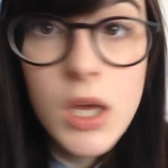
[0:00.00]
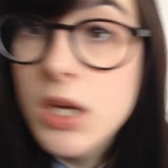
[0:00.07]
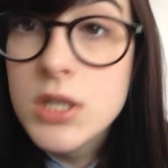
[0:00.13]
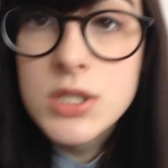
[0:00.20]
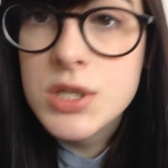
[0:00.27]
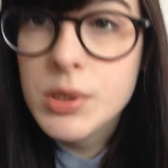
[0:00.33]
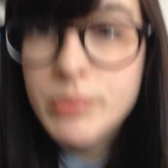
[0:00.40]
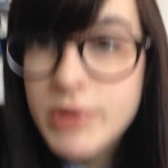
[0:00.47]

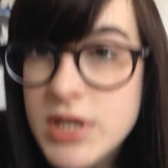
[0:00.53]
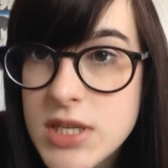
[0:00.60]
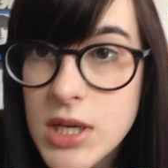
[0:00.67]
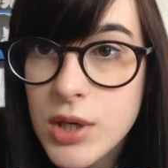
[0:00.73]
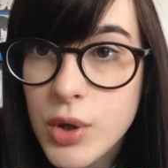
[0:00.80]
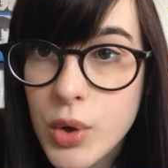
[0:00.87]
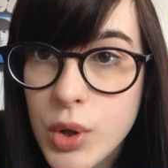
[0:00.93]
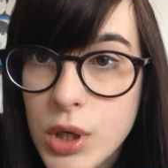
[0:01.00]
so please
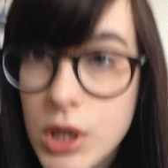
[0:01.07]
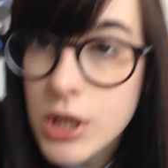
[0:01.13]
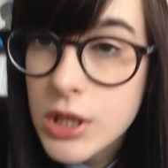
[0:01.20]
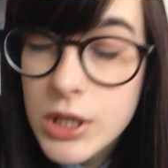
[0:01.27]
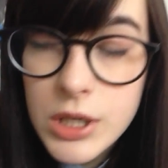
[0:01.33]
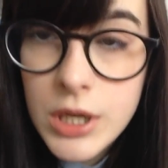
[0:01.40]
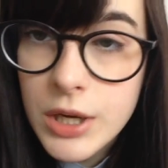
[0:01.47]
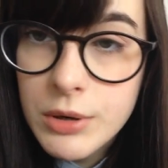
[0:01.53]
ignore
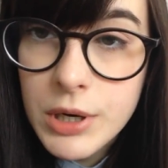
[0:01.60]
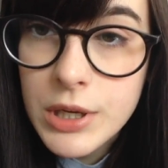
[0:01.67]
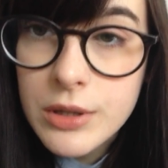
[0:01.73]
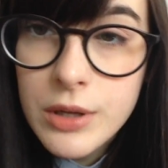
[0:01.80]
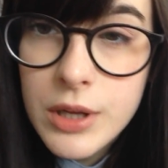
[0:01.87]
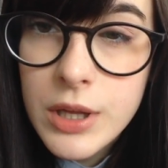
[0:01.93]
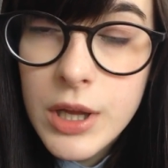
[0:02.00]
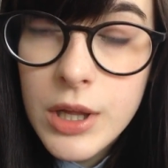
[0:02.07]
how
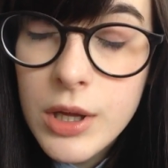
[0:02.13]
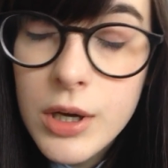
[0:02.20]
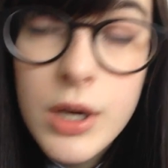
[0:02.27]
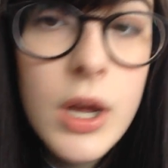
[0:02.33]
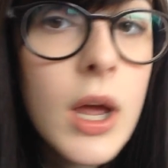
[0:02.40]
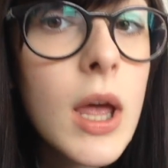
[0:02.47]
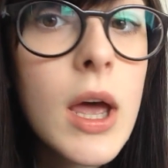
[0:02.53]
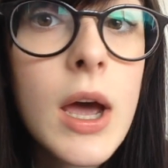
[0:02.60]
ugly they look.
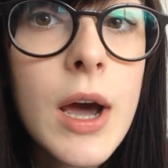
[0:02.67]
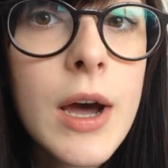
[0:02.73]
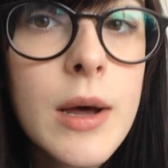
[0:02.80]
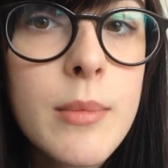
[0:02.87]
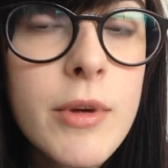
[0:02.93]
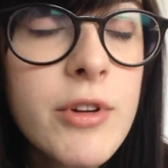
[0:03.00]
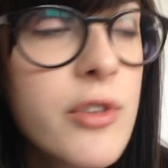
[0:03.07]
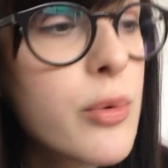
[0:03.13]

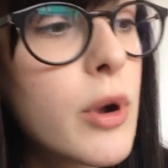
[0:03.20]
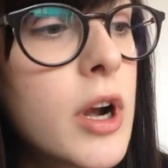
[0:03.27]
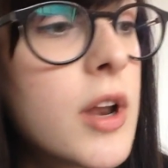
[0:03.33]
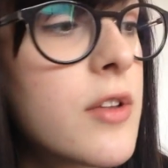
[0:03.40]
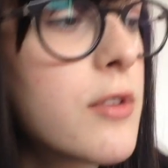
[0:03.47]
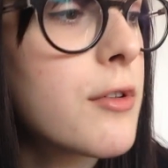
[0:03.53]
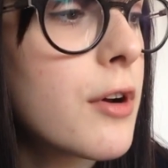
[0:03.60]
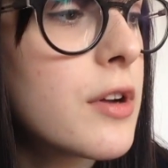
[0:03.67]
Um, I just wanted
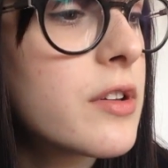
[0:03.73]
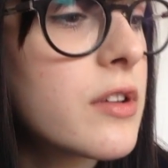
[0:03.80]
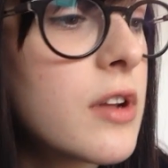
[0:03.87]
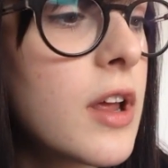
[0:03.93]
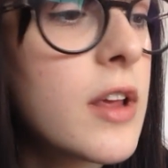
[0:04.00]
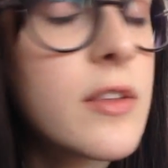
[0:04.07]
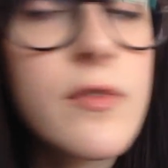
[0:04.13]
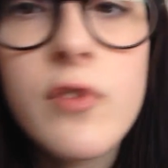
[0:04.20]
to start
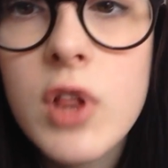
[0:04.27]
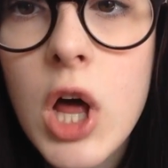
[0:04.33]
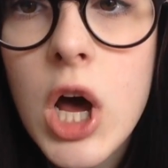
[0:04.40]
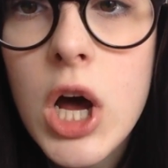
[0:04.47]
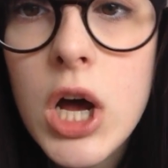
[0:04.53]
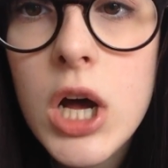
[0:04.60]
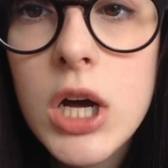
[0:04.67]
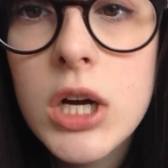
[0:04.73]
today's
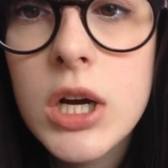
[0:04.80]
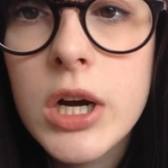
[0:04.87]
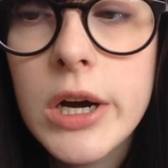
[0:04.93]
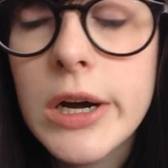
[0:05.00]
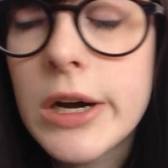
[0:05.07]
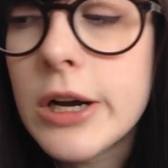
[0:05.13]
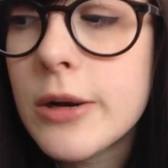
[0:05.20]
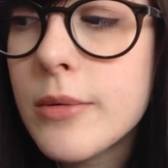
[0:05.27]
vlog.
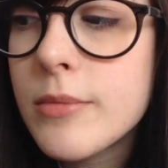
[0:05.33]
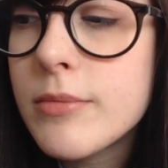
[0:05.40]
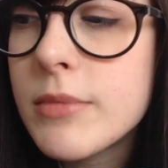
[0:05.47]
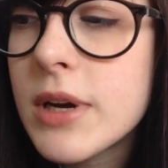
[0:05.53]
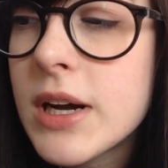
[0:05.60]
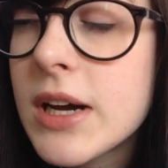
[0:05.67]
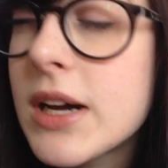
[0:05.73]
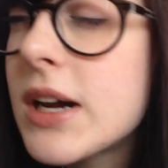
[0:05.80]

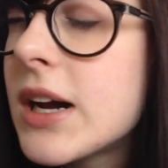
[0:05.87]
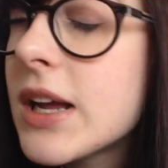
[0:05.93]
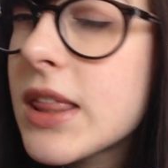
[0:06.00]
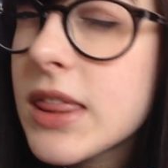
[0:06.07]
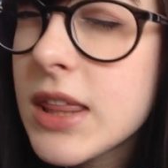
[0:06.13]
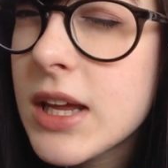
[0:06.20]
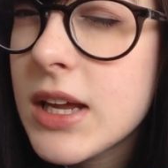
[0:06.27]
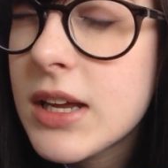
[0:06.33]
Um, I
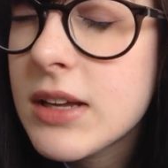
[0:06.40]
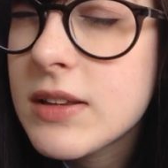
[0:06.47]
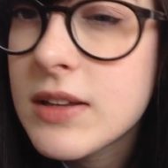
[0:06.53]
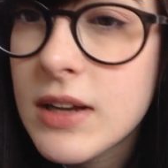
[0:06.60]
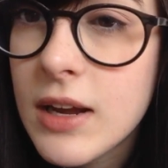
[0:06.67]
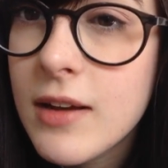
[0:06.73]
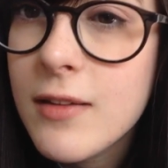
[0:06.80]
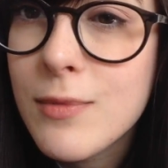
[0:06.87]
think
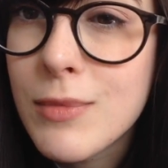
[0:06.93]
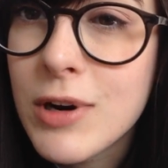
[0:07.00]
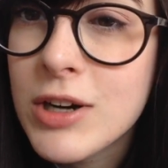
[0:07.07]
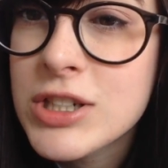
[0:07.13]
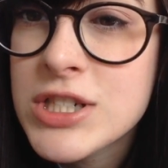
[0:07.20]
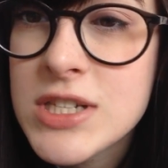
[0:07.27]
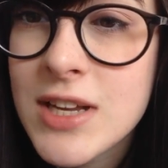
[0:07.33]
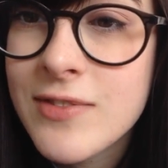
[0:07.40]
today's
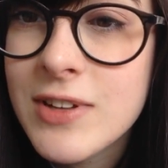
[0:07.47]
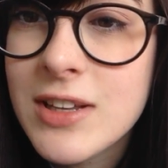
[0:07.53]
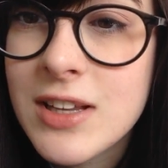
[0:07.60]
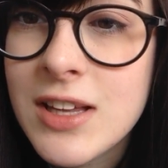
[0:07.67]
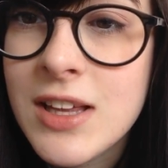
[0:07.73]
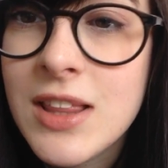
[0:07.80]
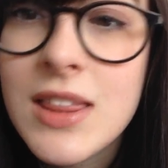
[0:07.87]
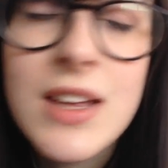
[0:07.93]
March
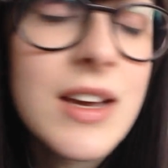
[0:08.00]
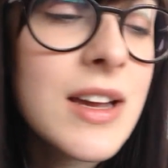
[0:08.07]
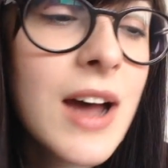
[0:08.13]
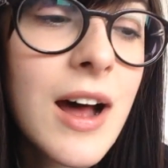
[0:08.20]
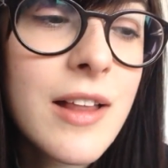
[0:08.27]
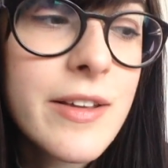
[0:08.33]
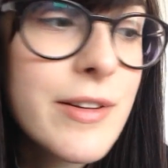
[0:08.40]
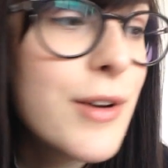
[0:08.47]
seventeenth.
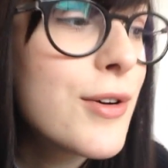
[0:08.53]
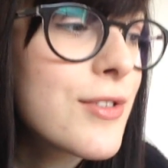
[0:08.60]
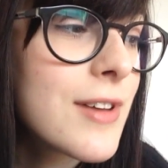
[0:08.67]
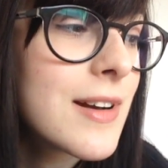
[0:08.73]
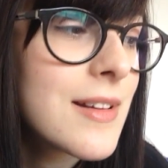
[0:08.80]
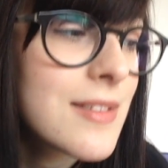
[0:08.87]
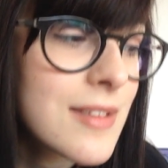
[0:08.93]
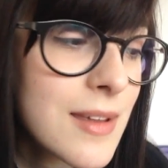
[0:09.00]
All I know is
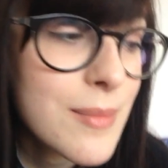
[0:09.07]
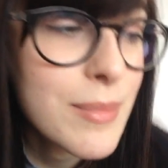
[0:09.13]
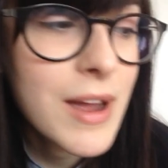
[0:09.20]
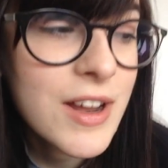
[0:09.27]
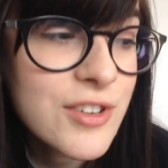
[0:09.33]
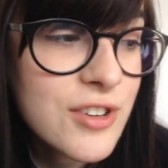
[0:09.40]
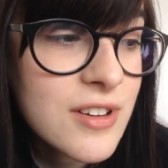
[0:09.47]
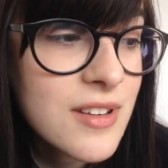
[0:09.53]
that it's Saint
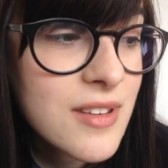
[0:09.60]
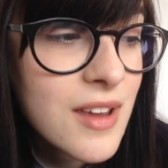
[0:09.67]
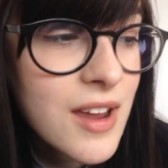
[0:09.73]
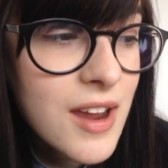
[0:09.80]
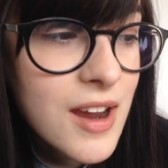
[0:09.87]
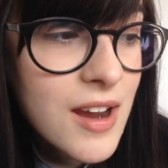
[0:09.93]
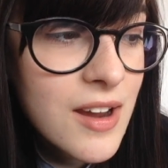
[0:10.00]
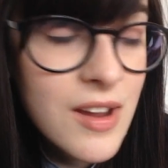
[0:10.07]
Patrick's
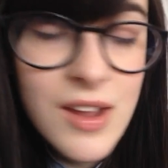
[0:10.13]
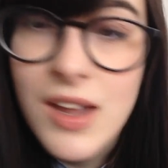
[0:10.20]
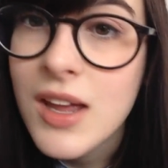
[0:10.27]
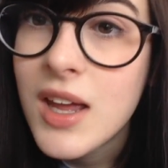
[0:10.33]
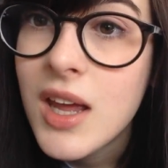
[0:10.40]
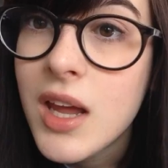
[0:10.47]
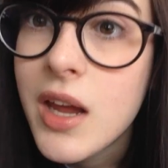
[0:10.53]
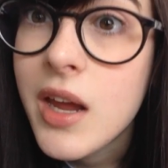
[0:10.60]
Day,
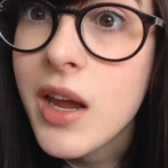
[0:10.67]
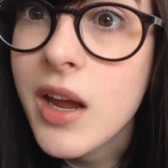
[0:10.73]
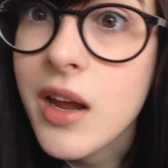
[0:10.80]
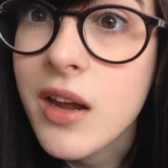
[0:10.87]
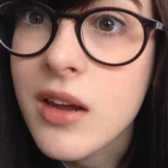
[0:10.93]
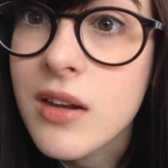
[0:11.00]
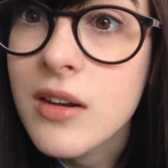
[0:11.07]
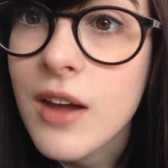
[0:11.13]

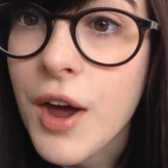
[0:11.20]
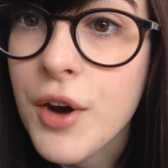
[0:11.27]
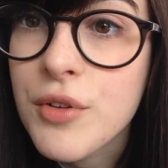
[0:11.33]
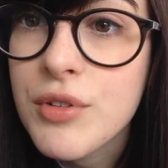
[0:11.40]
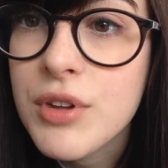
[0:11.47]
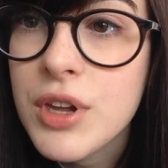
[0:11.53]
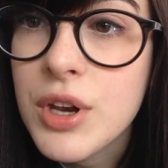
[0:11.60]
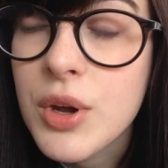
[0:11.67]
and I don't
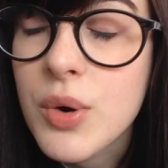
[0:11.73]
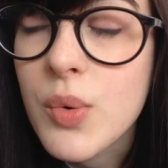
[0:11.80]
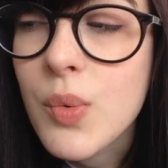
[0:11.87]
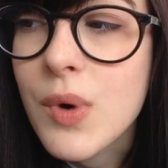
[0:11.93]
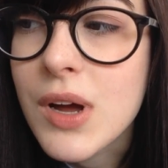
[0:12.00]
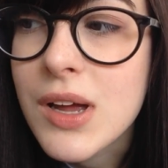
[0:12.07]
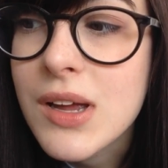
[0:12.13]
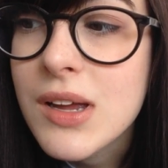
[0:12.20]
really know
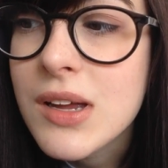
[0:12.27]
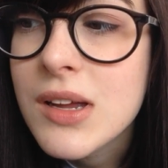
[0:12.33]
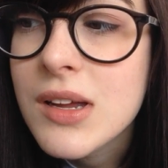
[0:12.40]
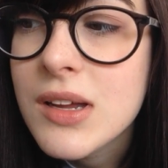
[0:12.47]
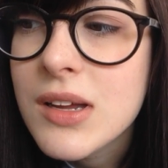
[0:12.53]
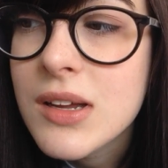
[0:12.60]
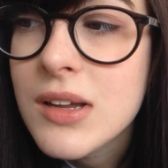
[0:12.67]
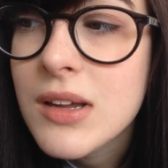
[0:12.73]
what
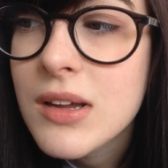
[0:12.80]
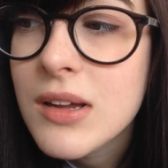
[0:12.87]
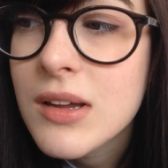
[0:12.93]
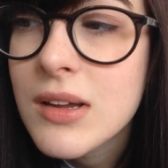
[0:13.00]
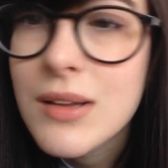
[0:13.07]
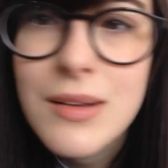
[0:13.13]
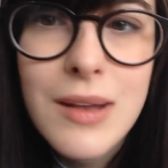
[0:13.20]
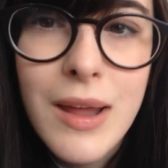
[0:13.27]

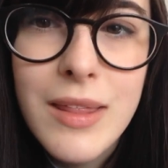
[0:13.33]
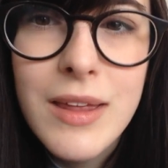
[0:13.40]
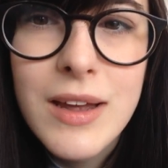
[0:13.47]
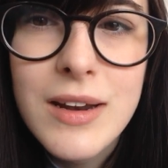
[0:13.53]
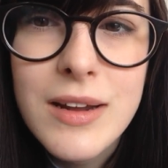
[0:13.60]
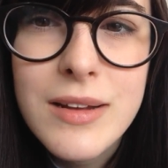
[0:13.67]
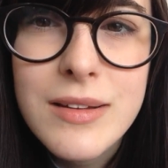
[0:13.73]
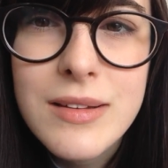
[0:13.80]
day that
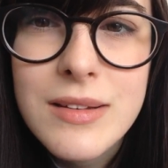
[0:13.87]
is.